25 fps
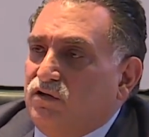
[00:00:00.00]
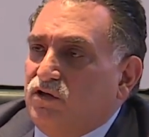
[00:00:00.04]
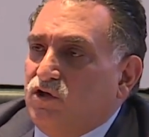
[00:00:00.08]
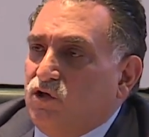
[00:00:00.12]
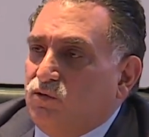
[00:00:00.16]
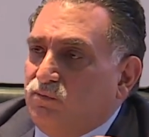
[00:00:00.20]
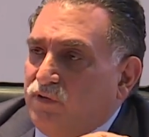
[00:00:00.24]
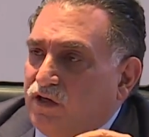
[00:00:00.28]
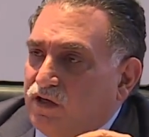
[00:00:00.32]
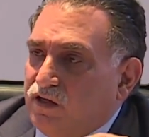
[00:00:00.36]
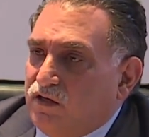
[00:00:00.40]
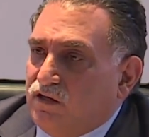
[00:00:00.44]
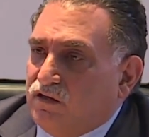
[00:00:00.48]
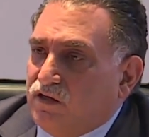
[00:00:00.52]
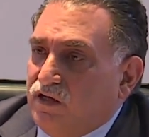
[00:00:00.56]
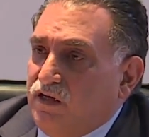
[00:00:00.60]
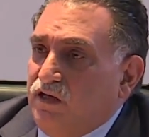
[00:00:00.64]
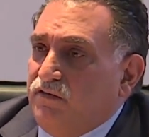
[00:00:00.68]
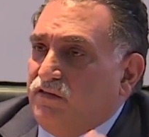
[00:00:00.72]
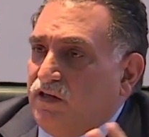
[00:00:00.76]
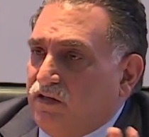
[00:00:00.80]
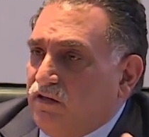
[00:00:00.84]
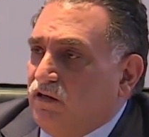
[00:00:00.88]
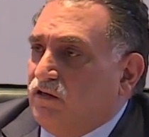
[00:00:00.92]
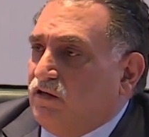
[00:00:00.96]

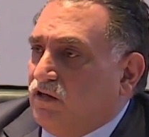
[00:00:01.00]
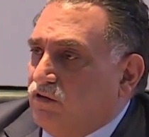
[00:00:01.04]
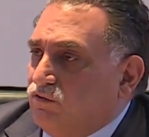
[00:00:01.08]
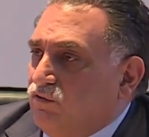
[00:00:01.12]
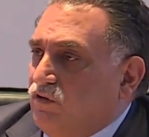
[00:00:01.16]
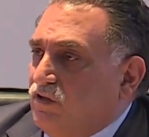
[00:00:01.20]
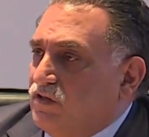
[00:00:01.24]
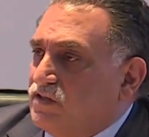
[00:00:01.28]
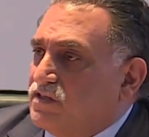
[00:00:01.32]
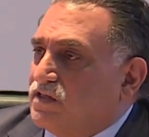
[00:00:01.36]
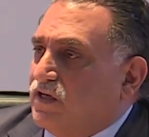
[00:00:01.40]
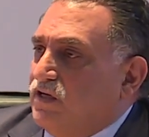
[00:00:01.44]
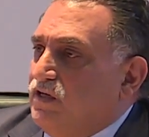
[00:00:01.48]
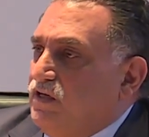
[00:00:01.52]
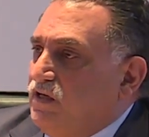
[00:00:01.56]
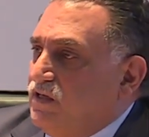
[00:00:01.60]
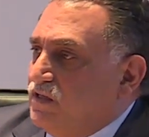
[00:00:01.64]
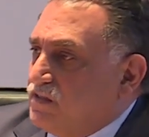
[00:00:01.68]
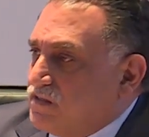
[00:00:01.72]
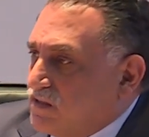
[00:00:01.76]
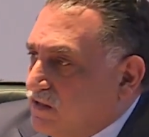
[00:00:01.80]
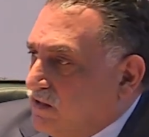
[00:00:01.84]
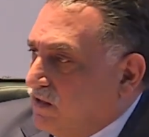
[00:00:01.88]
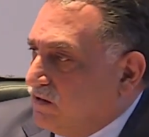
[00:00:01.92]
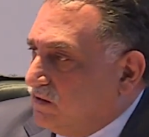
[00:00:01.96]
Israeli
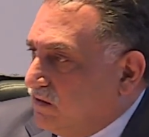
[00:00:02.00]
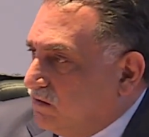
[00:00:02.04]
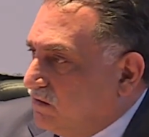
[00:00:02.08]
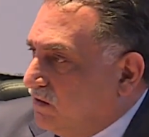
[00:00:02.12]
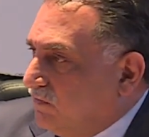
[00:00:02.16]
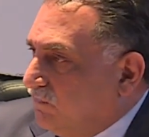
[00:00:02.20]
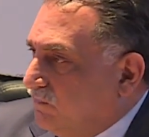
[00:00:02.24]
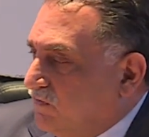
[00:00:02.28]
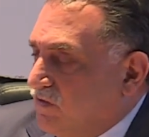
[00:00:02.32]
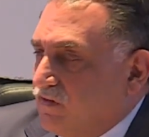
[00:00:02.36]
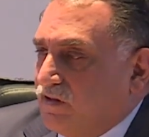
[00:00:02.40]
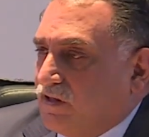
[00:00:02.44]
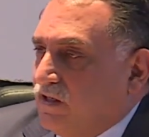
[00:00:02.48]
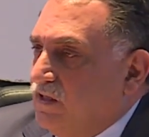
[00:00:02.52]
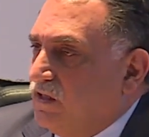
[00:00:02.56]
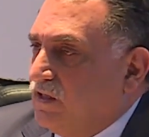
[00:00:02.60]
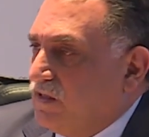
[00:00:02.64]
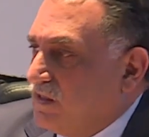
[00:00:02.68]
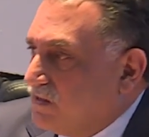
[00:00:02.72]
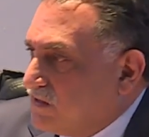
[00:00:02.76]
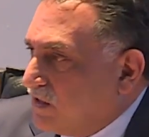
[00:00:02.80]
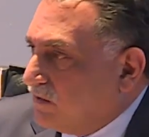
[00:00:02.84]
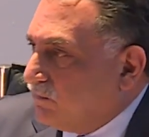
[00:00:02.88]
court decides that.